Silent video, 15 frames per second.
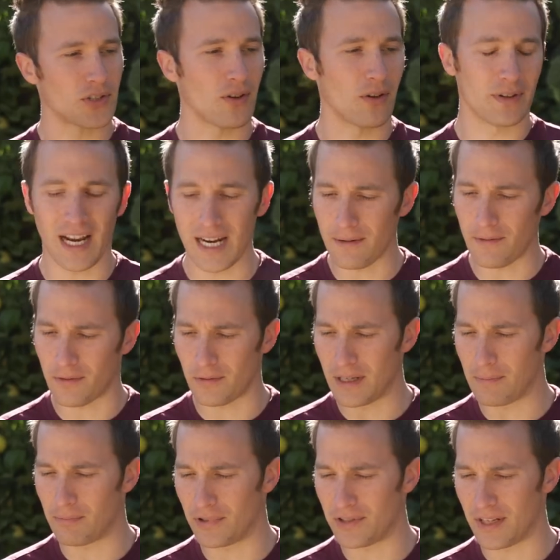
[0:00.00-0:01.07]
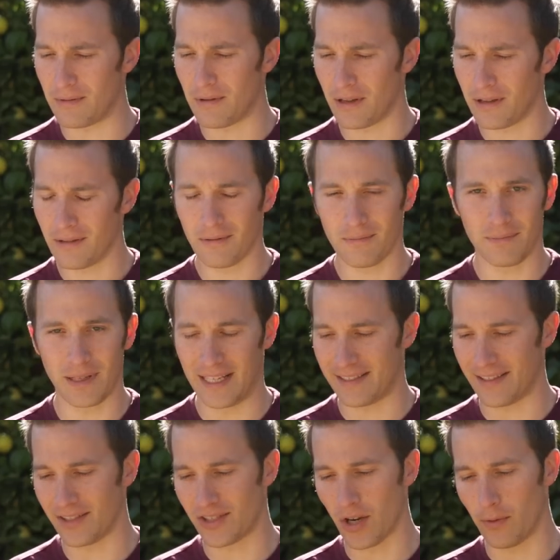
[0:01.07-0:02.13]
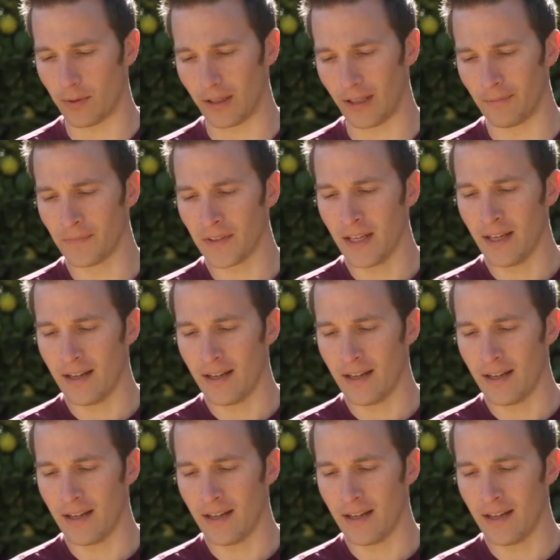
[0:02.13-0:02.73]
So nine 3D printed pieces total.